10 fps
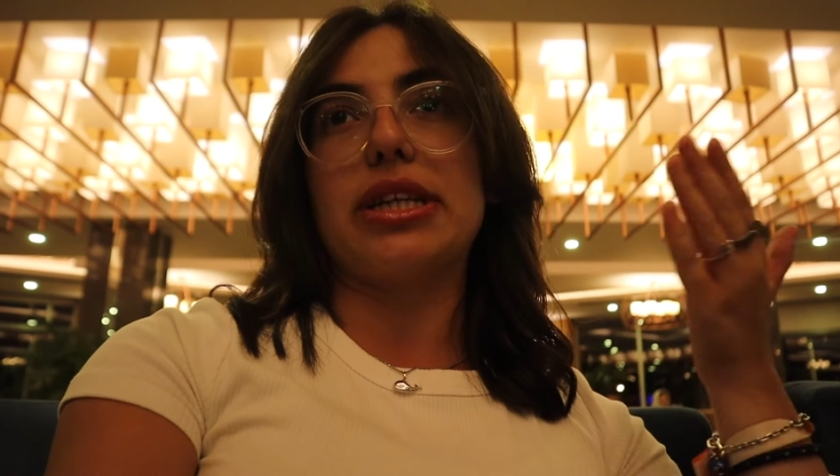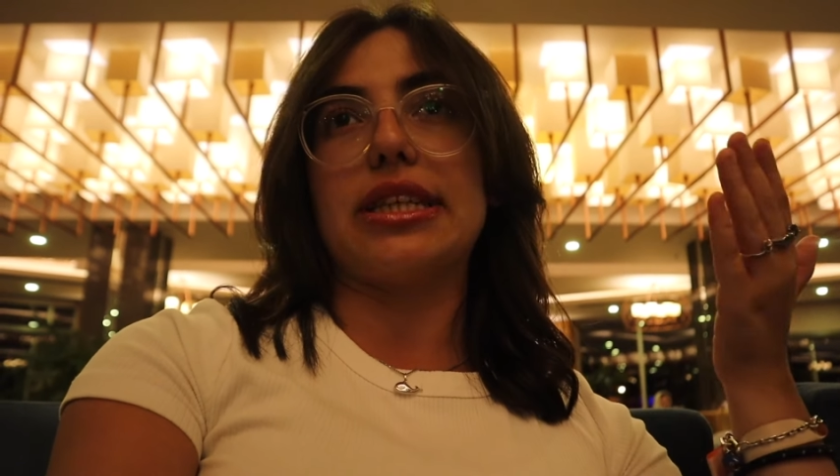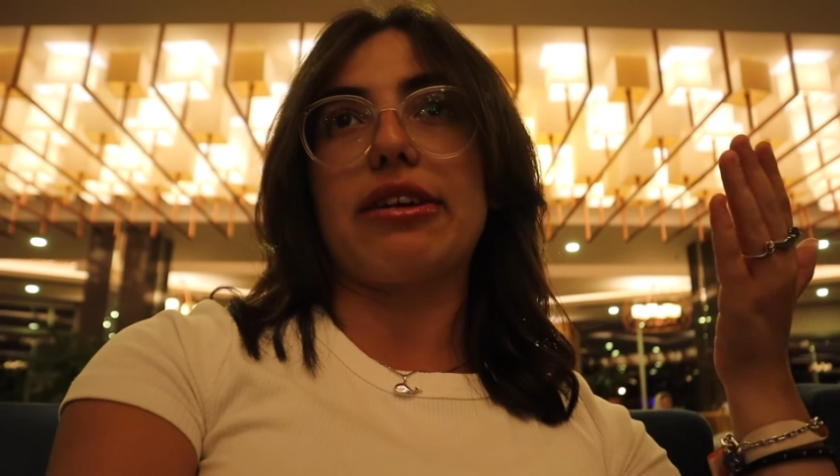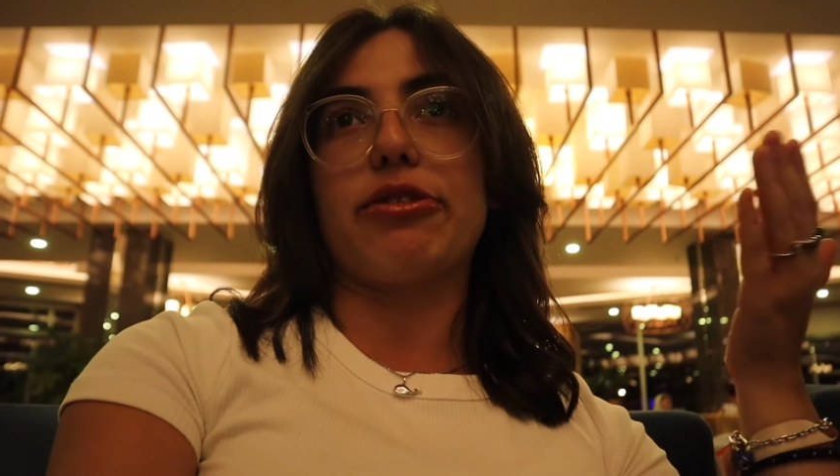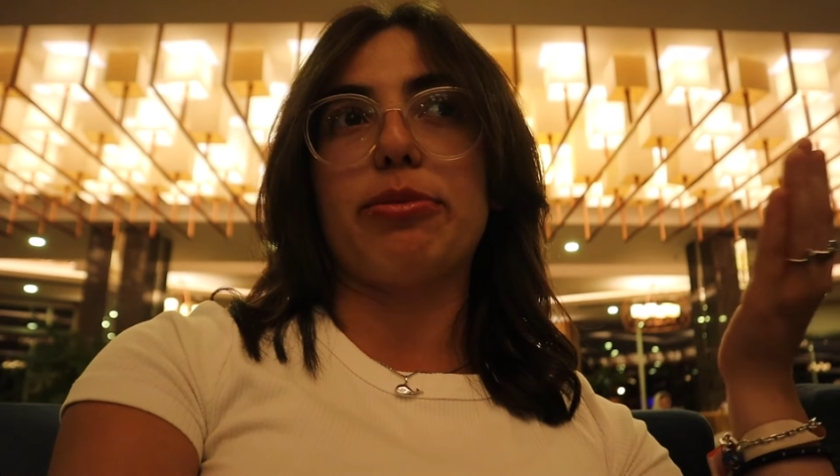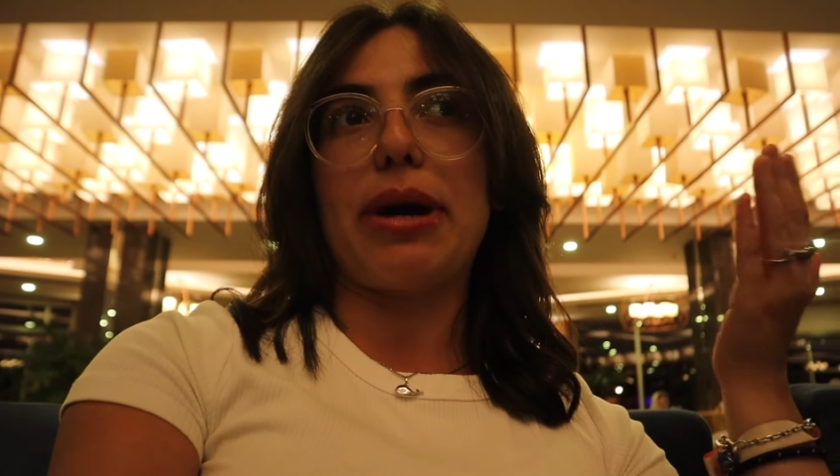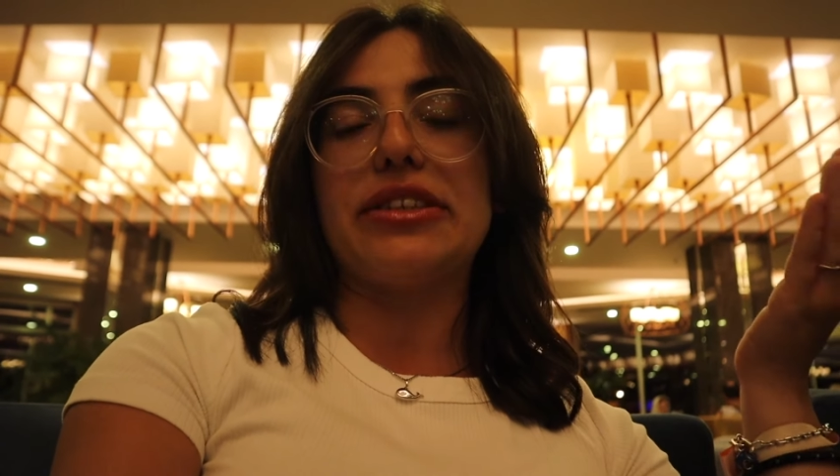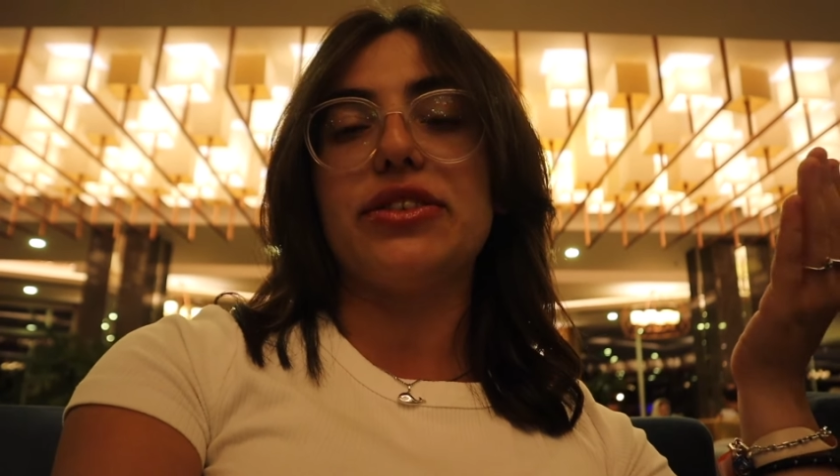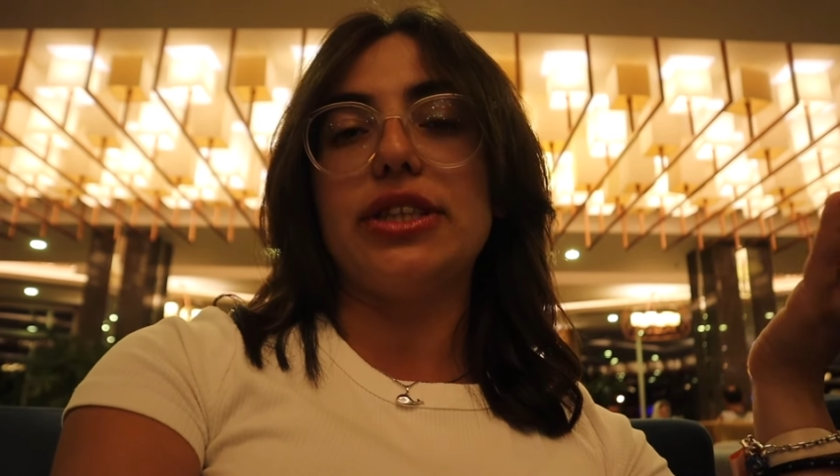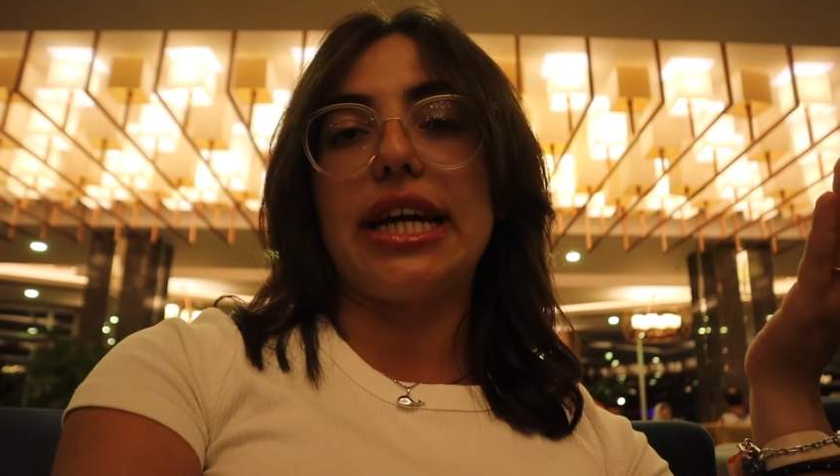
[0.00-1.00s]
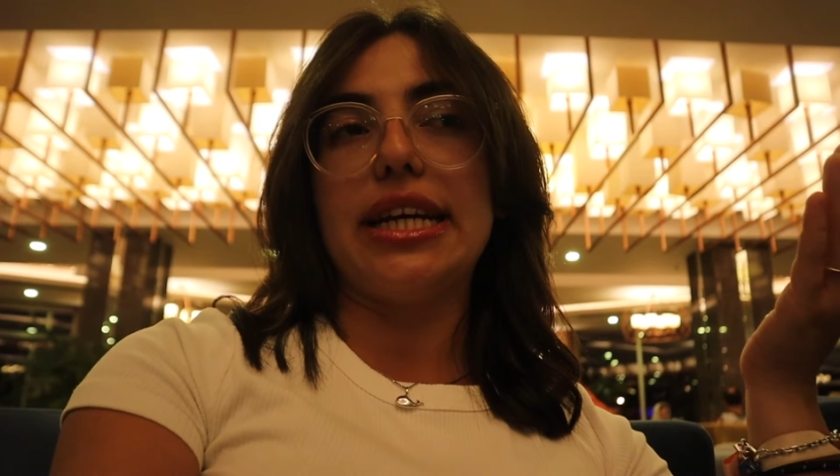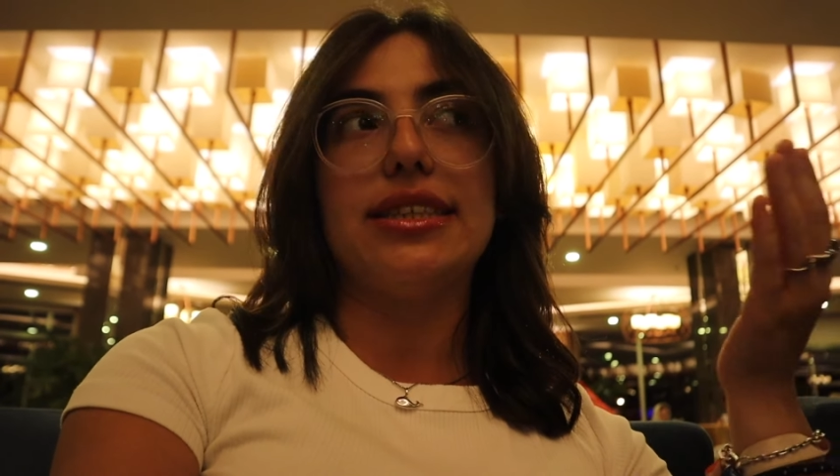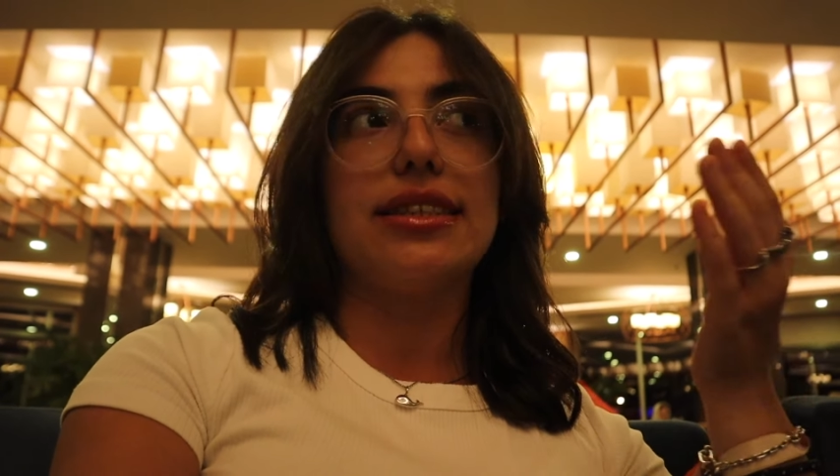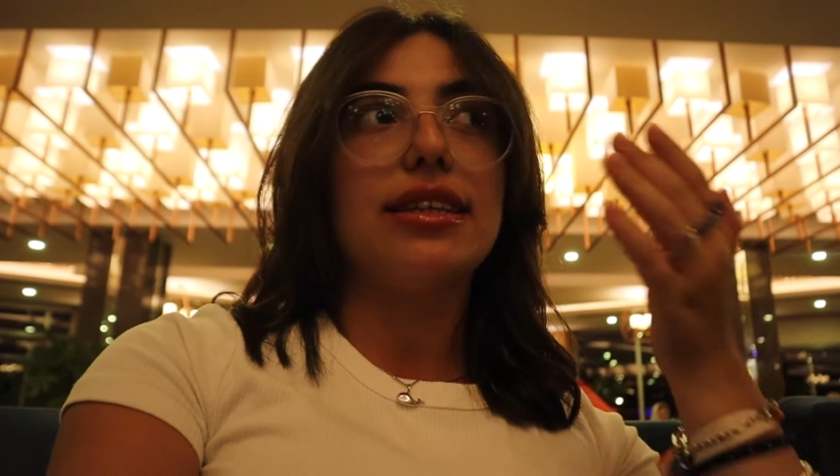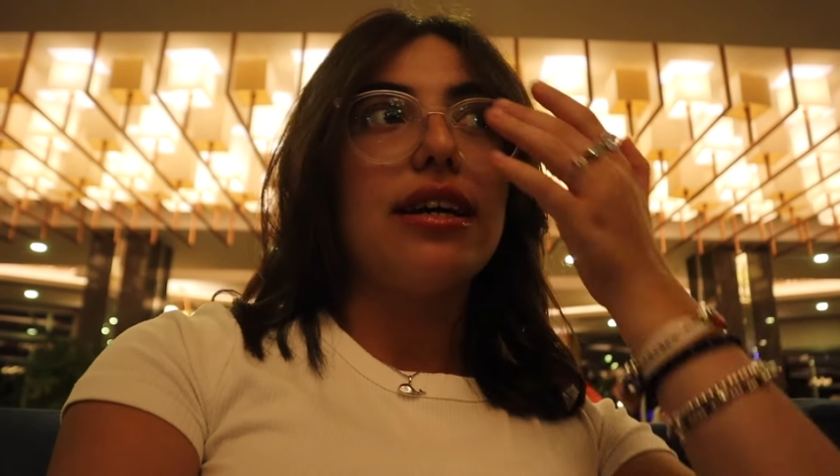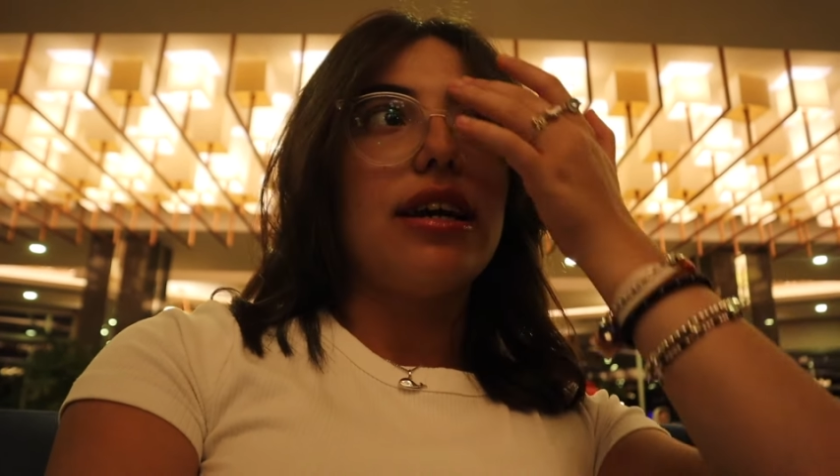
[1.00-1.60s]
because like for the past few days